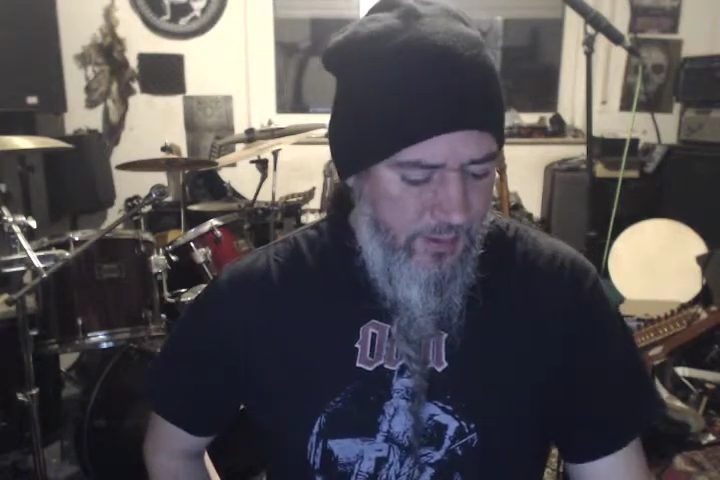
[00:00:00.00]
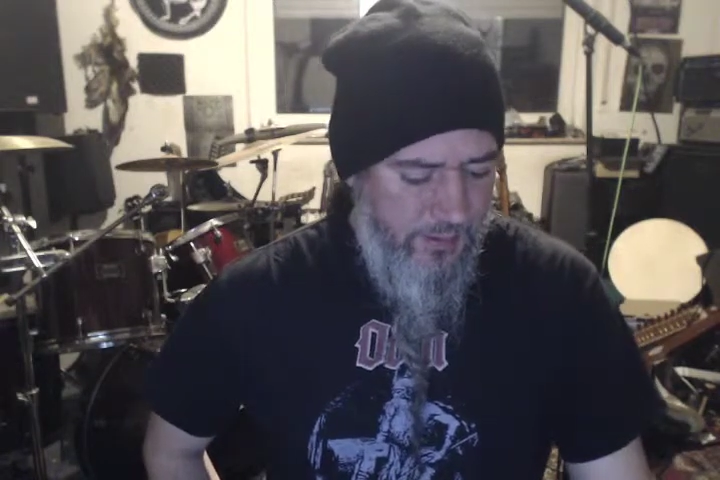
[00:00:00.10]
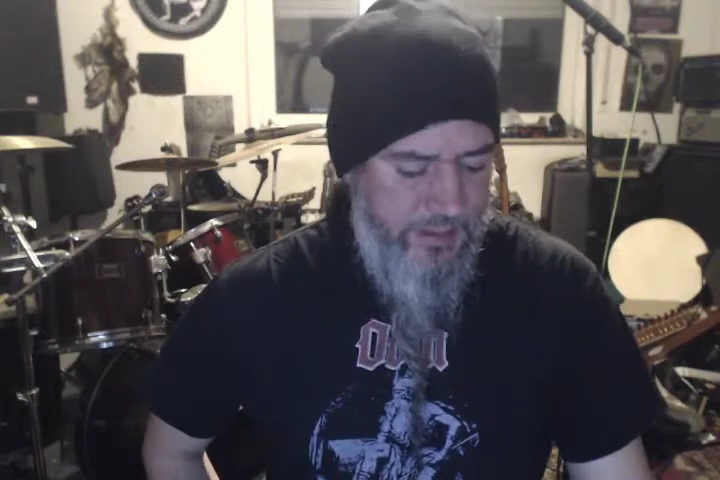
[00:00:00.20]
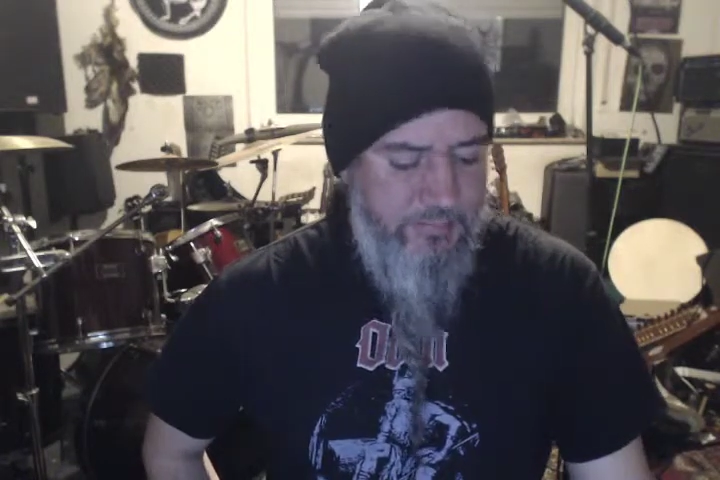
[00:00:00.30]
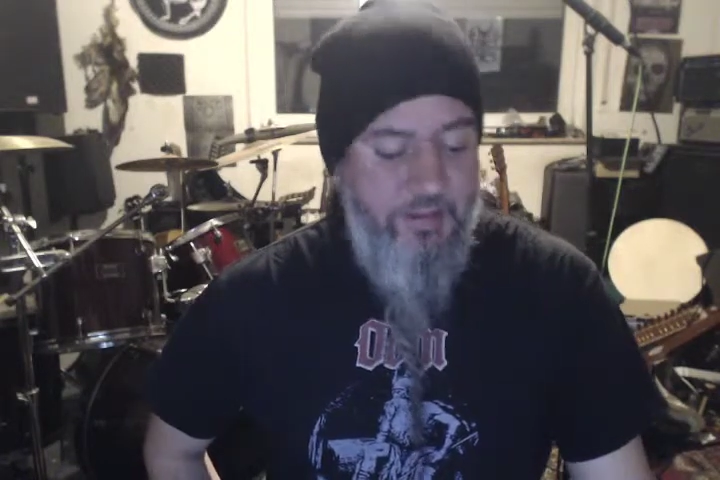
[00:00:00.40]

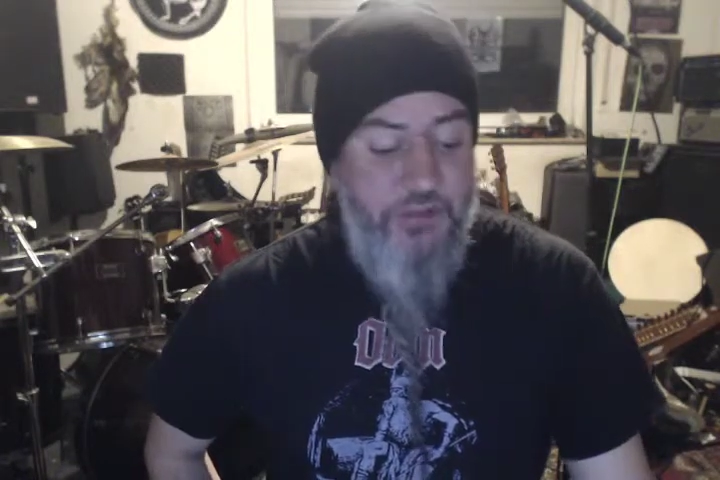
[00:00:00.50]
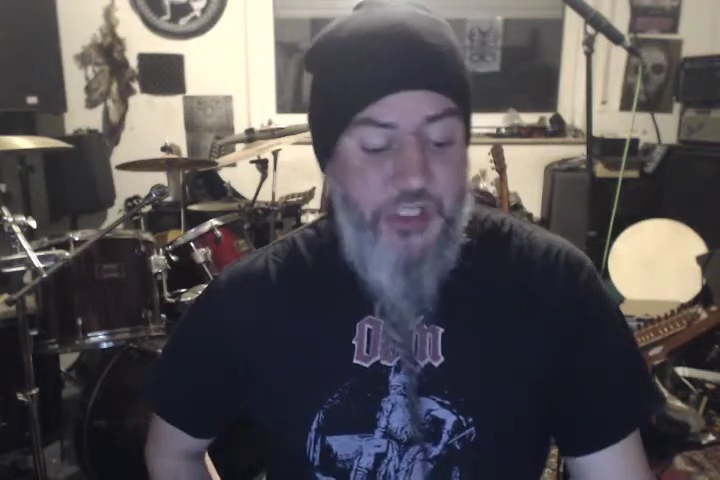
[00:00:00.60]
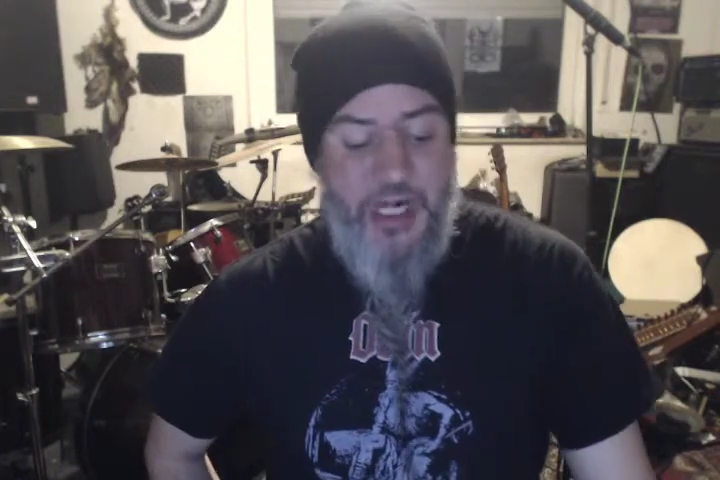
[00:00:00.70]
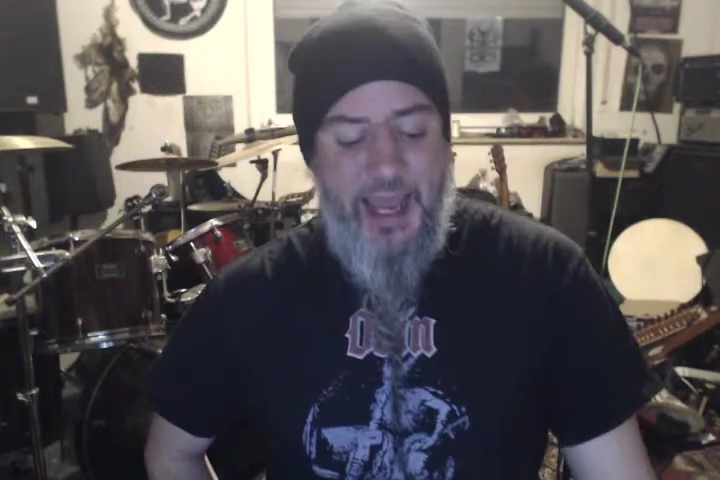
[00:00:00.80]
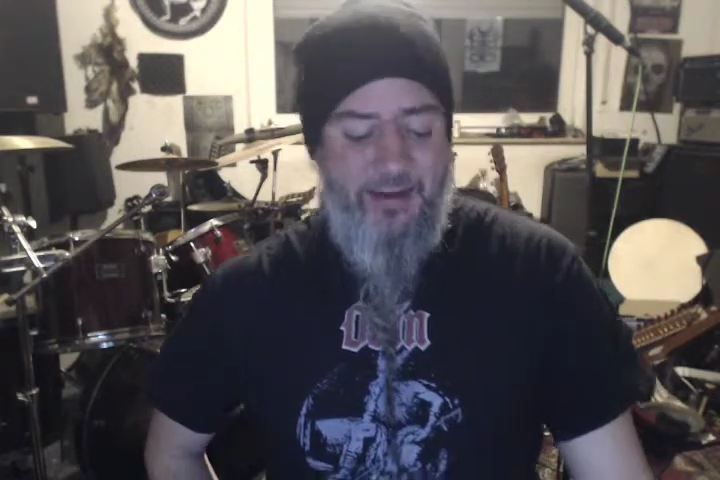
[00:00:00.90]
then we have
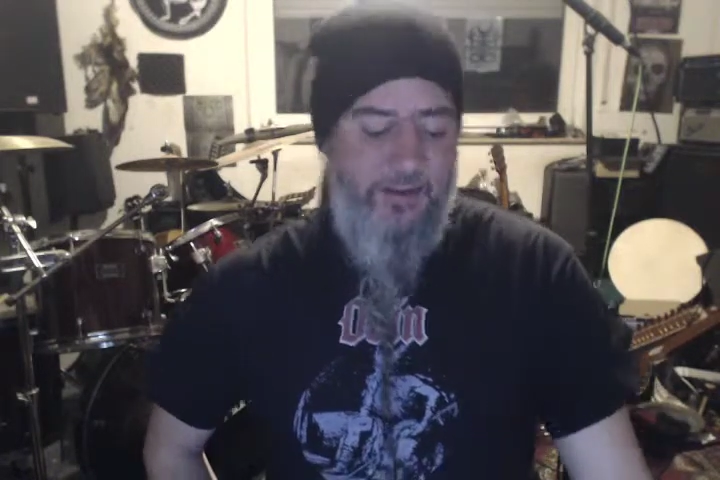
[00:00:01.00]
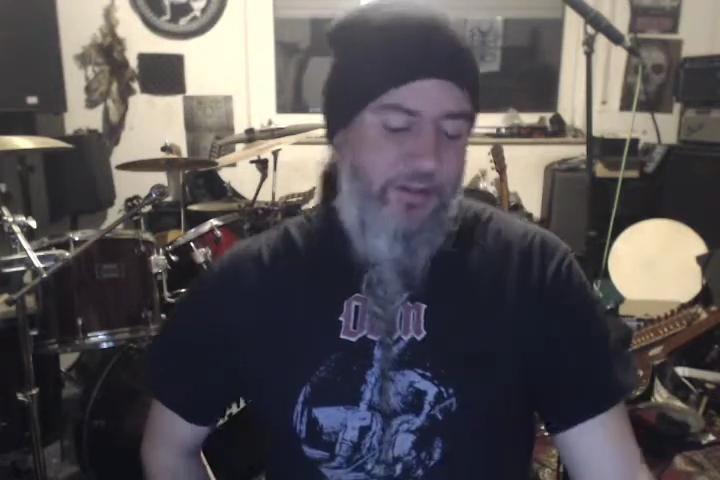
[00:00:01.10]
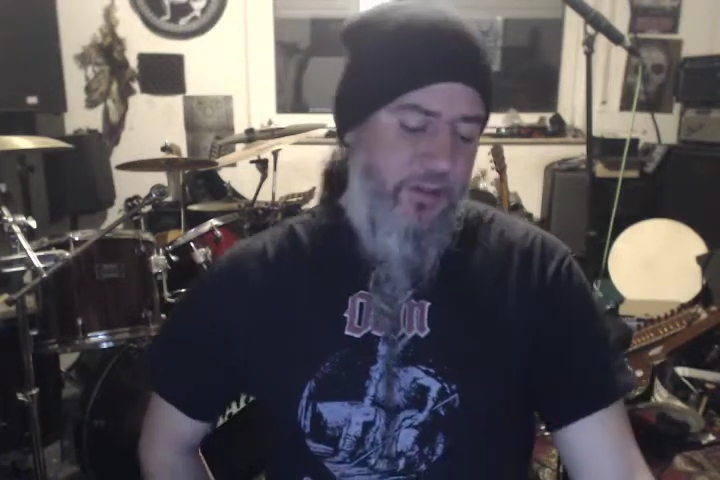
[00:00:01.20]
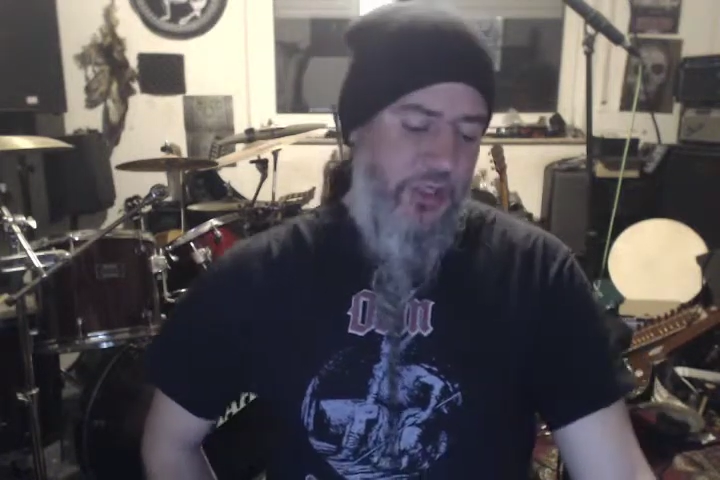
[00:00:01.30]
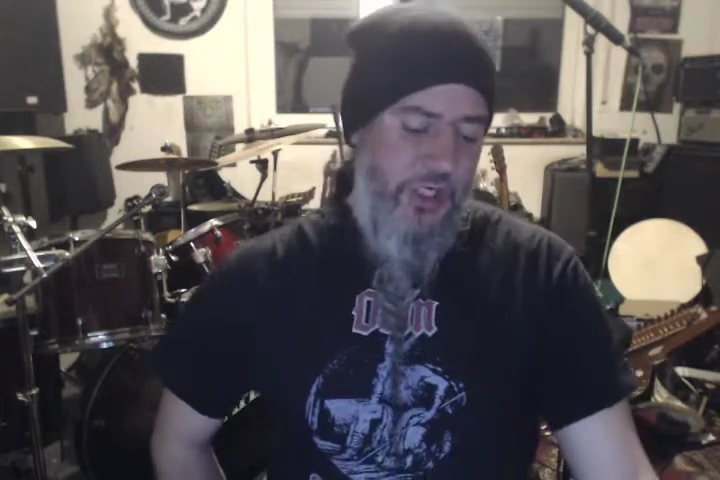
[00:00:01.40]
Schneider.
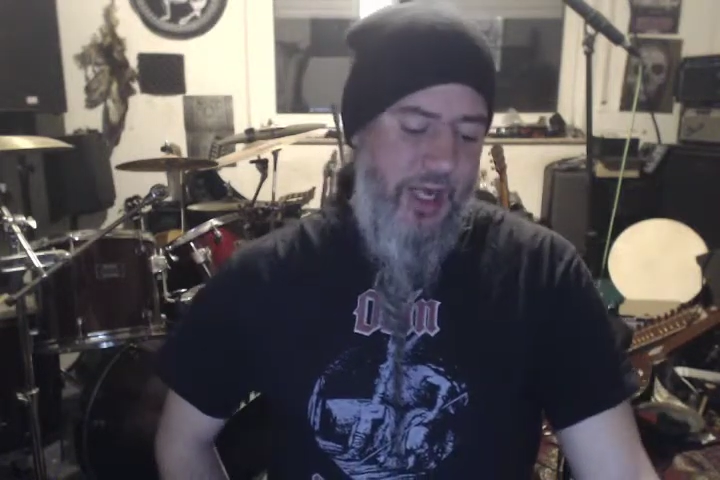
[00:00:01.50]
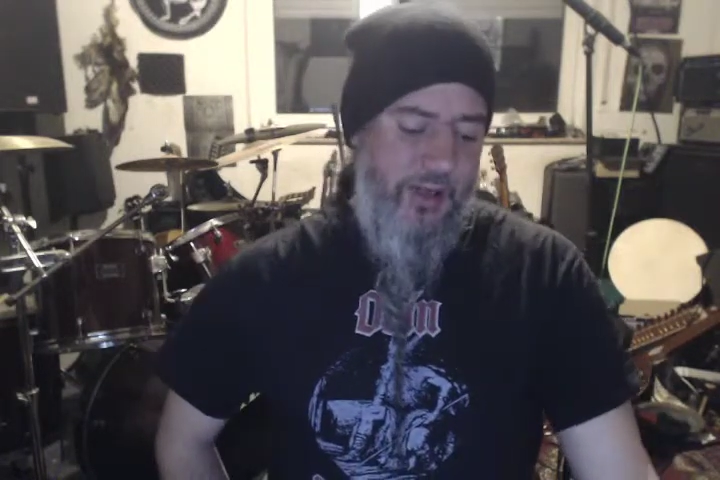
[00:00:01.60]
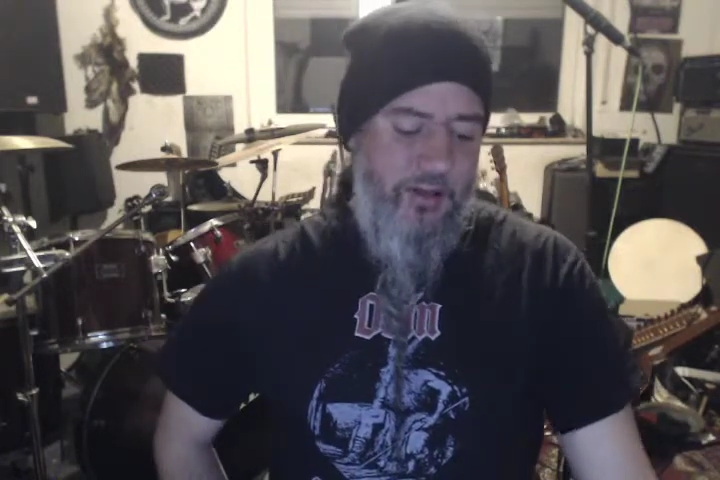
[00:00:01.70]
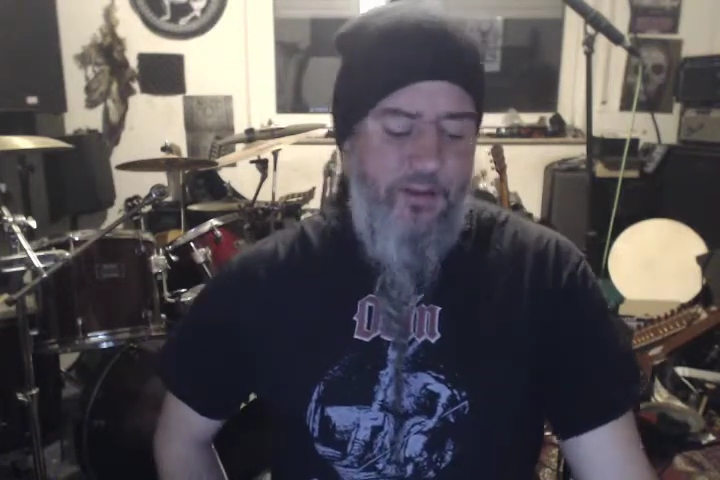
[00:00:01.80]
Schneider